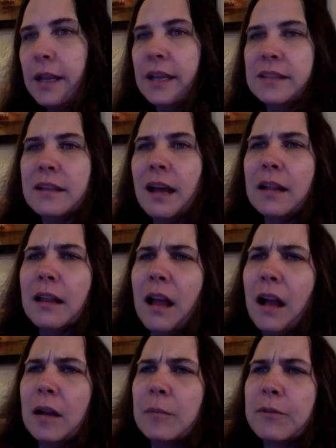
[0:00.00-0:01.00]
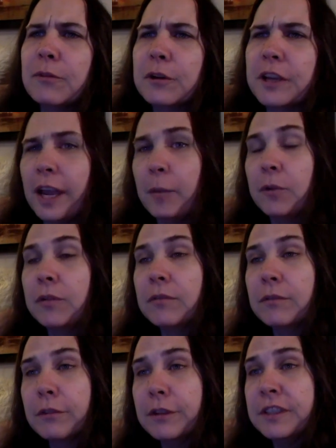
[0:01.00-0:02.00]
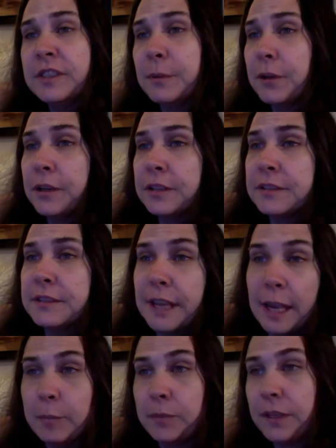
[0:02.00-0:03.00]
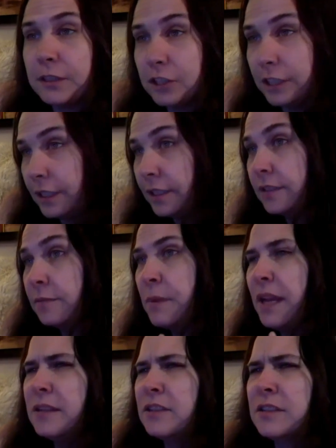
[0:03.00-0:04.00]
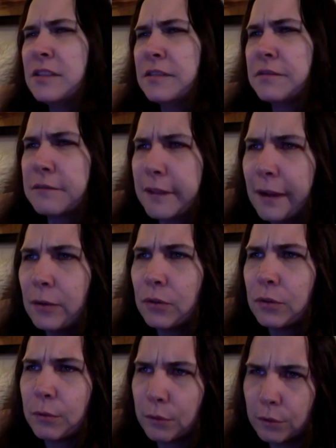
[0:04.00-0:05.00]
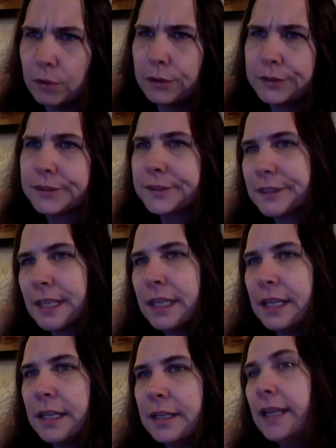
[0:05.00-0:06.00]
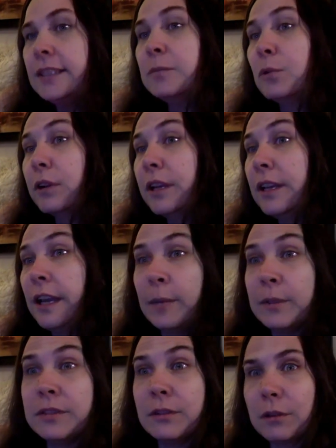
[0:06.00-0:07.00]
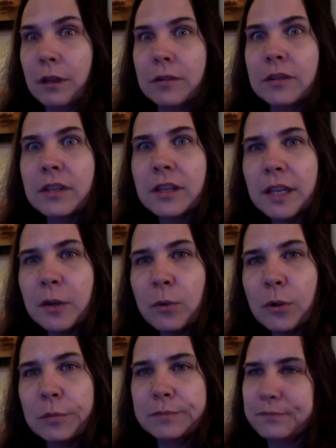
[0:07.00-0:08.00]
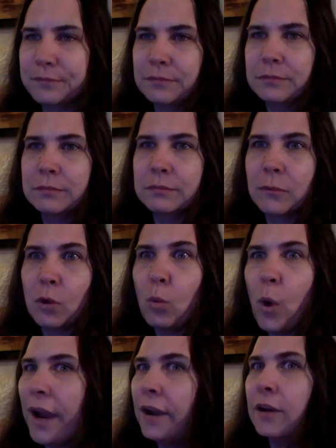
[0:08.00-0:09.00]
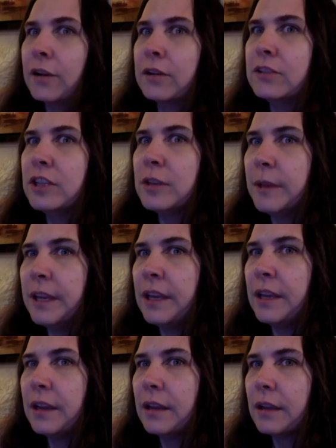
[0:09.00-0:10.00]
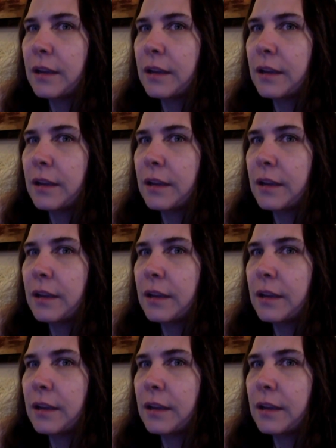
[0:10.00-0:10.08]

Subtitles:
It's not long before Cameron, free-spirited scamp that she is, manages to flout the rules. Next morning, Cameron's no longer in the clean room. Where could she be?